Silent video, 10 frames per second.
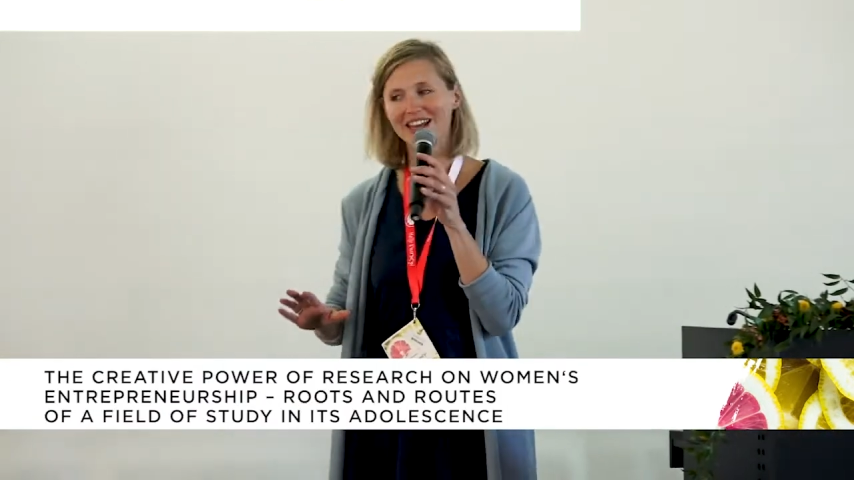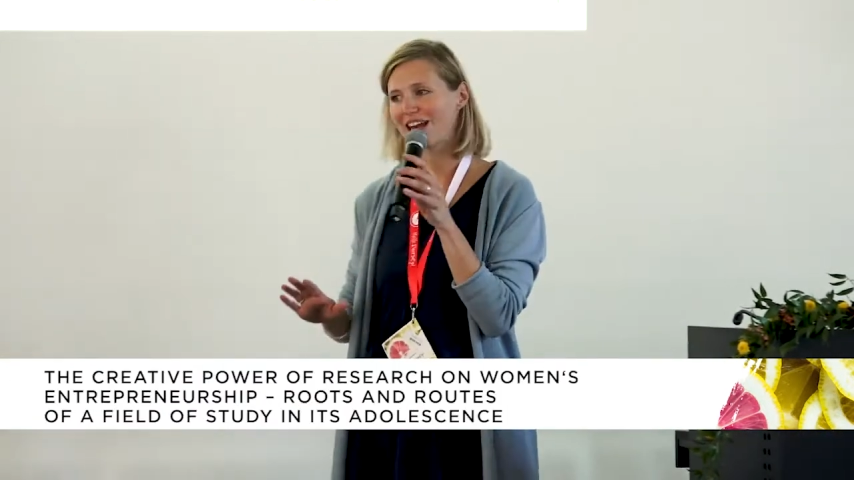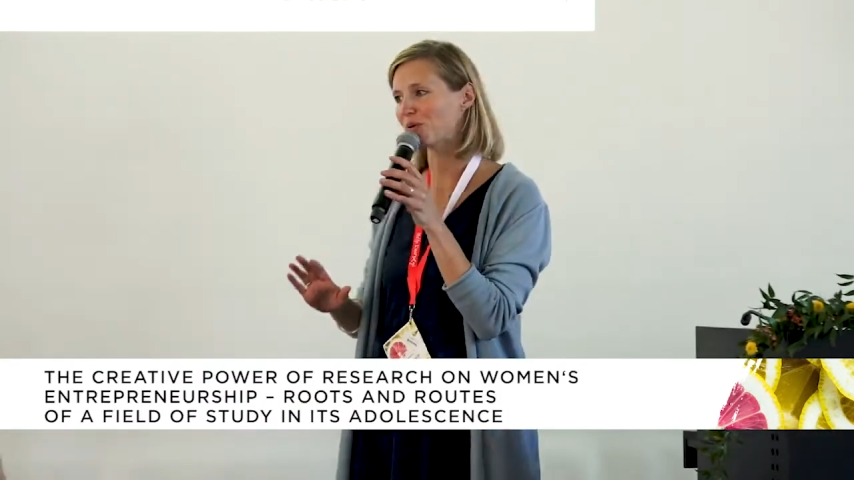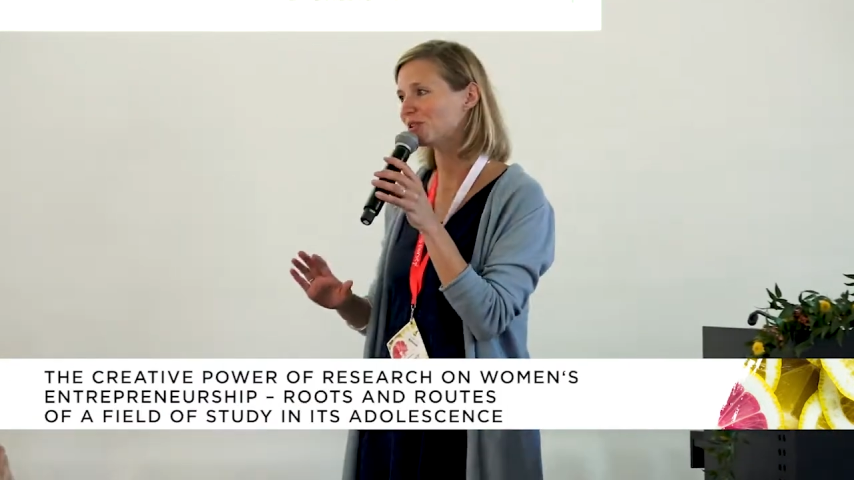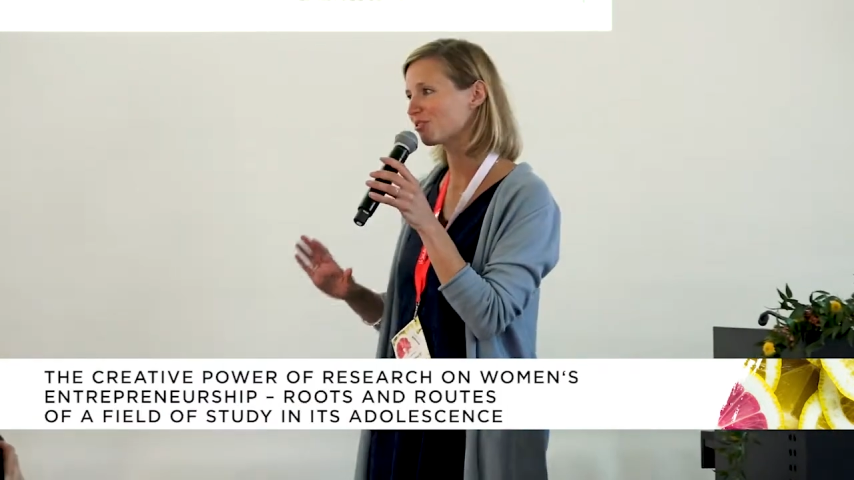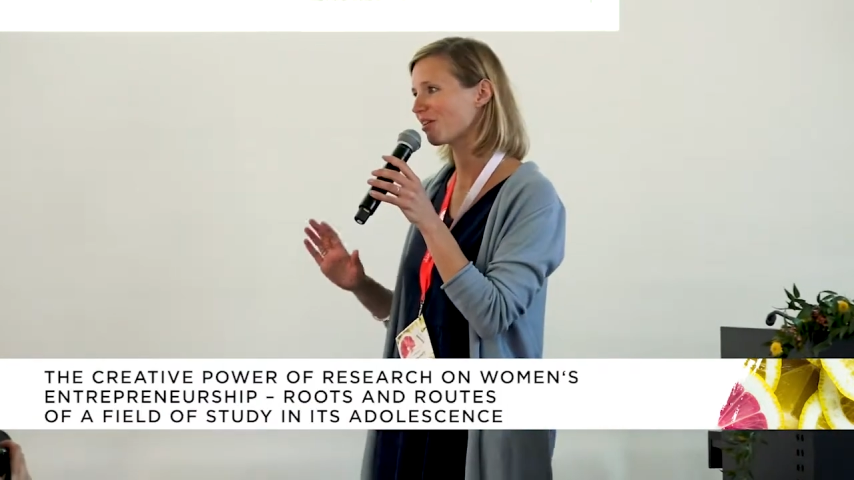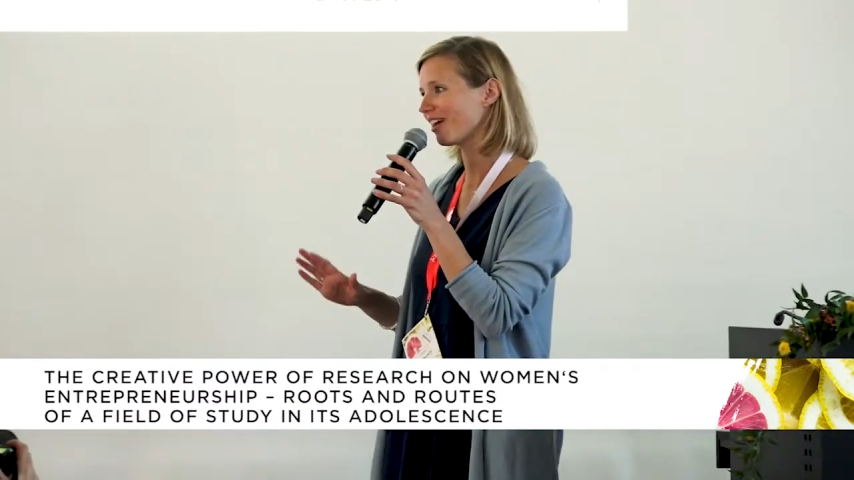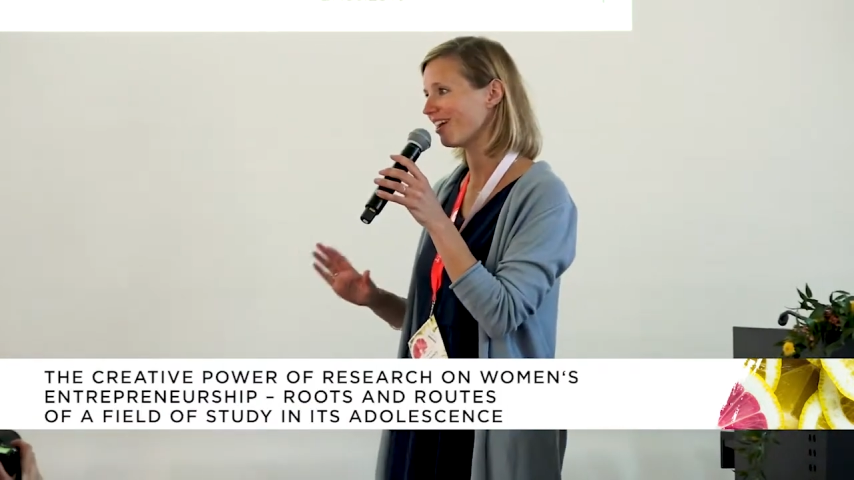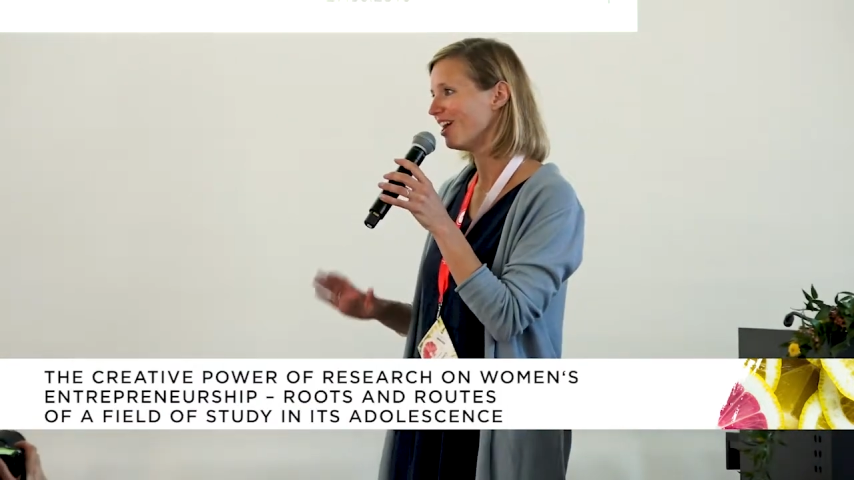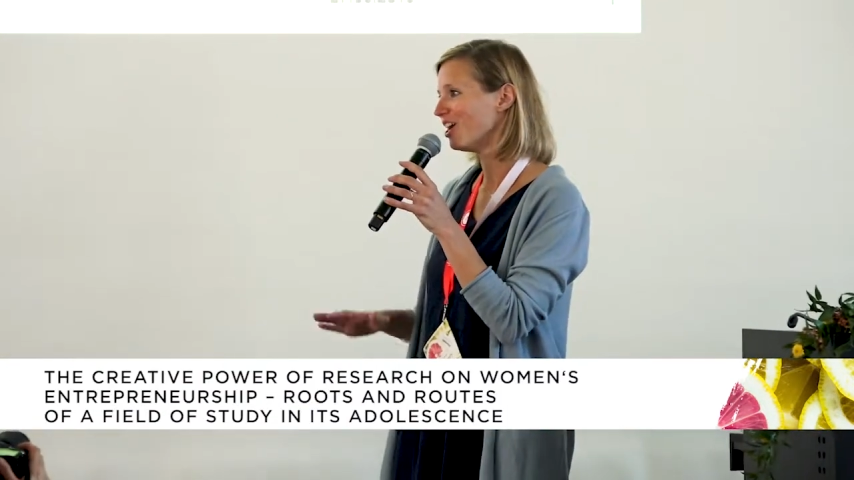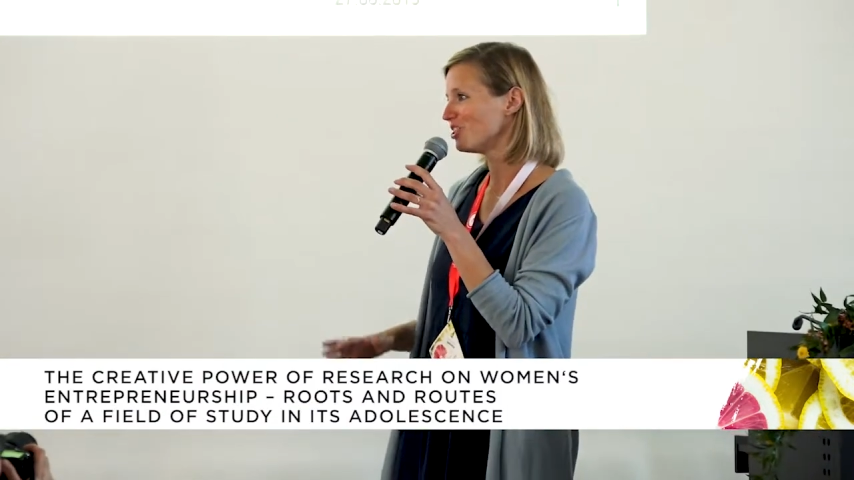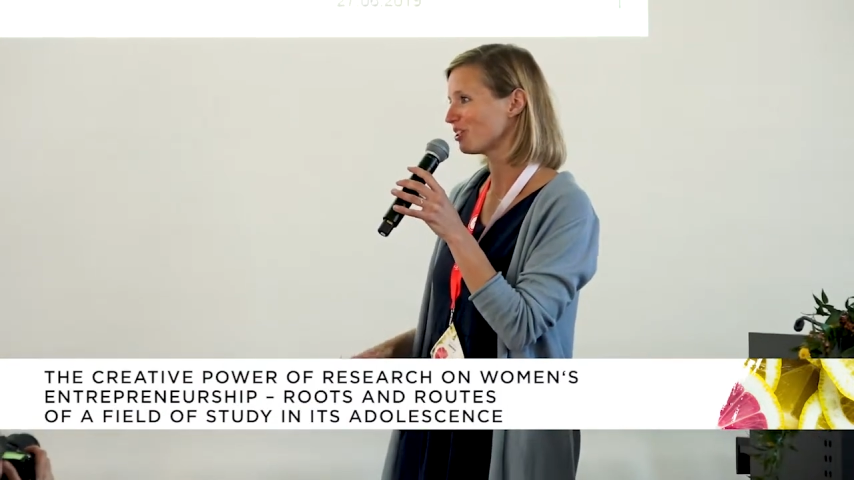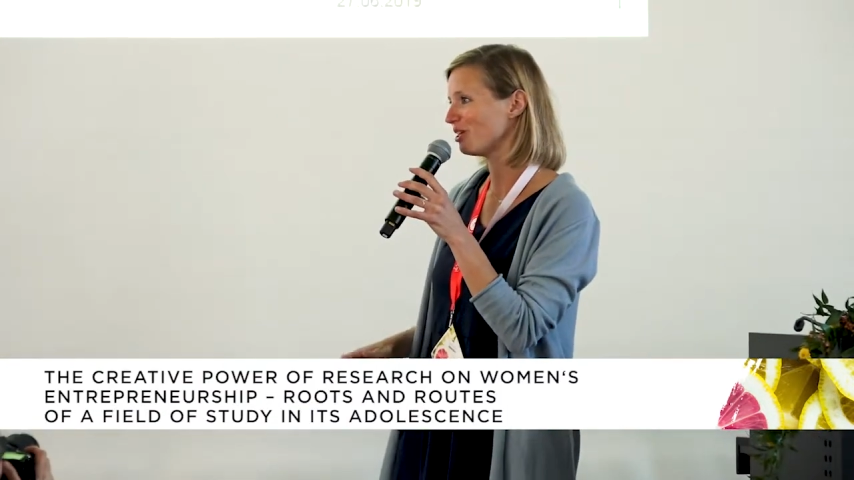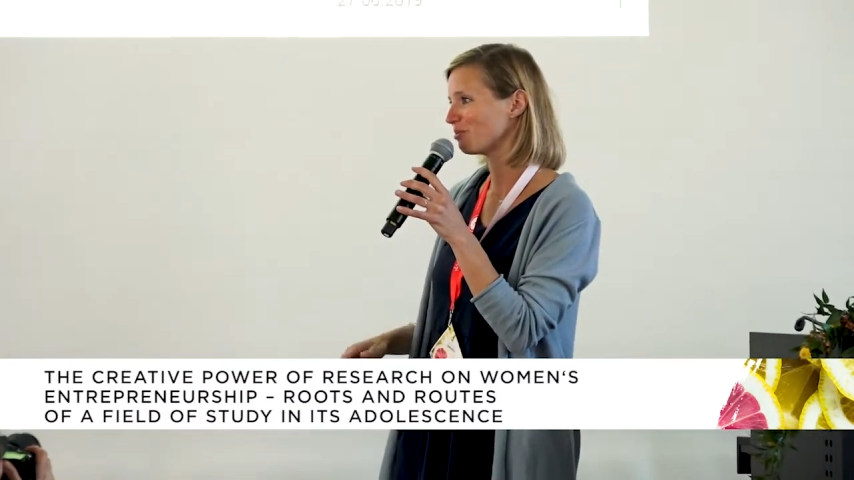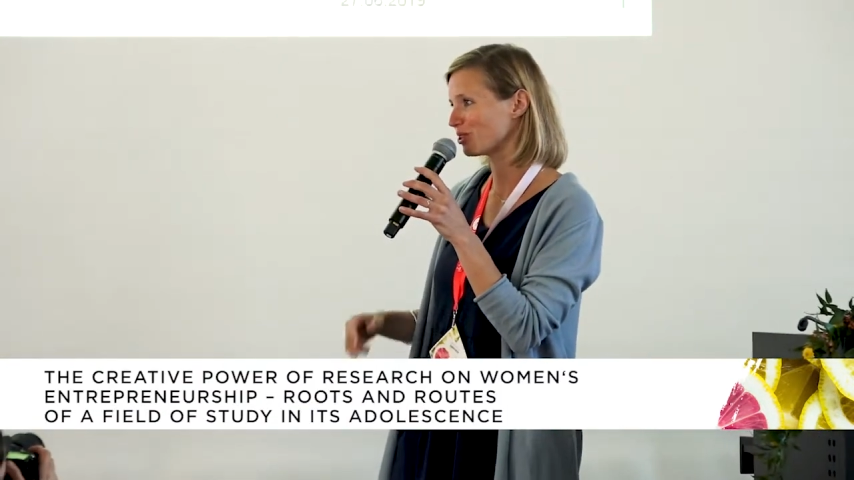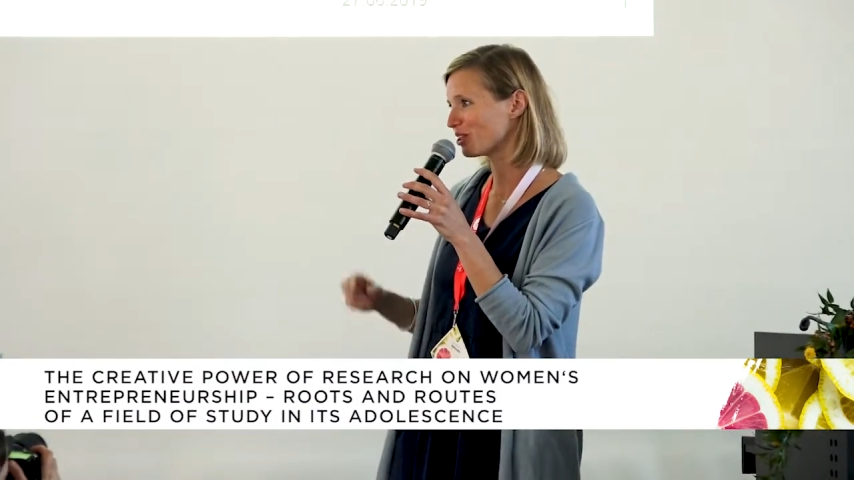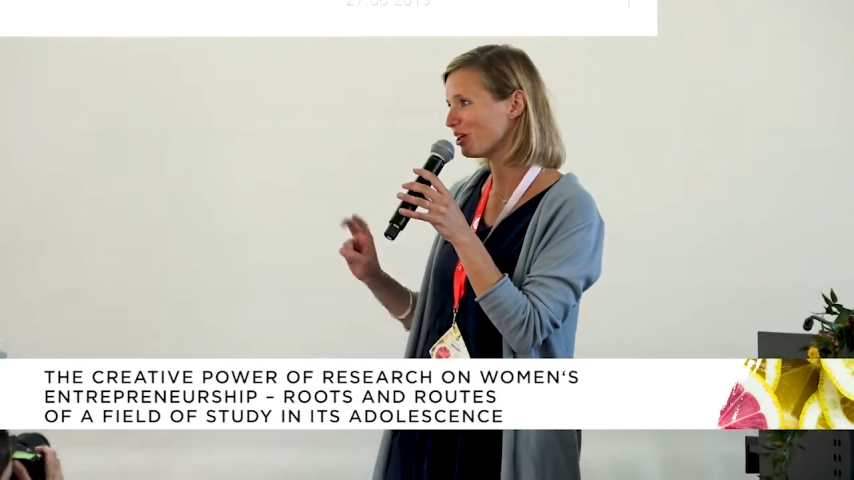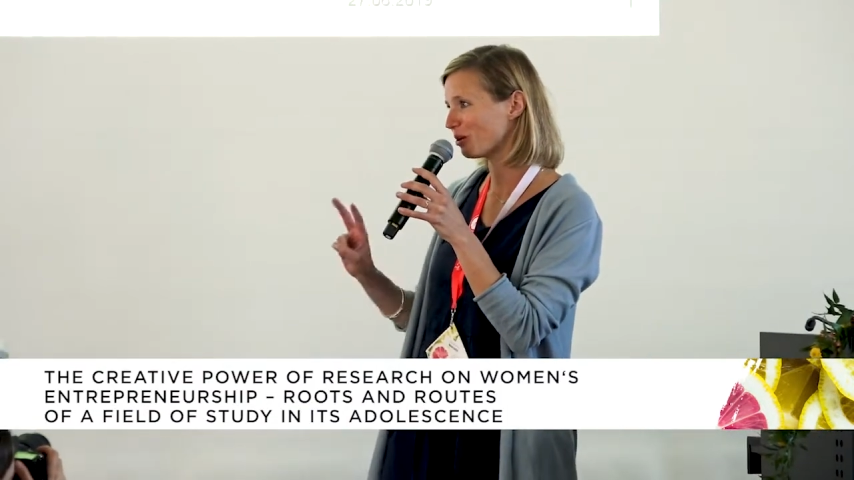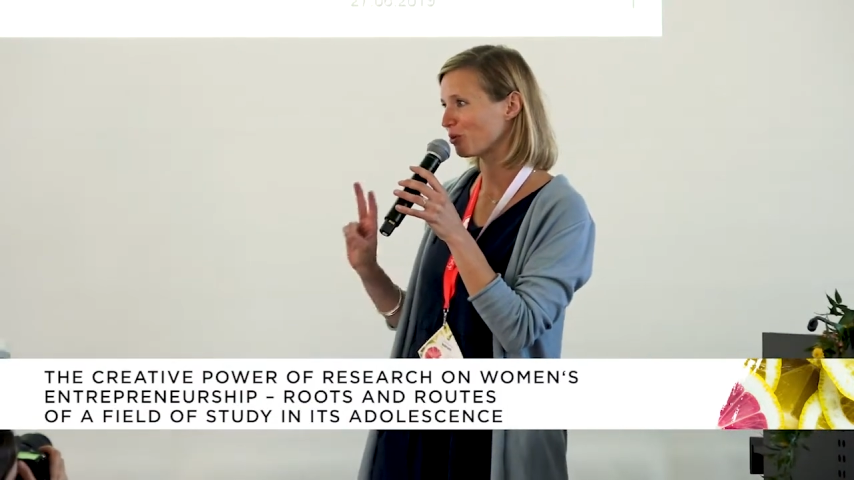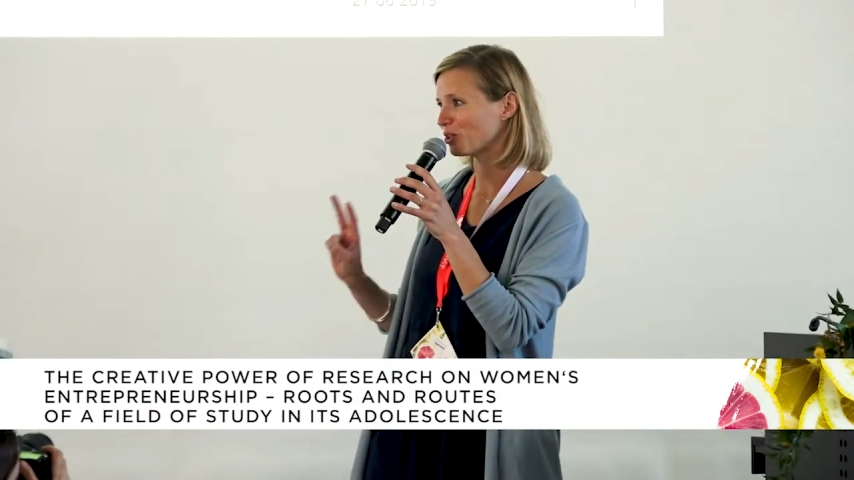Now I will try to keep on time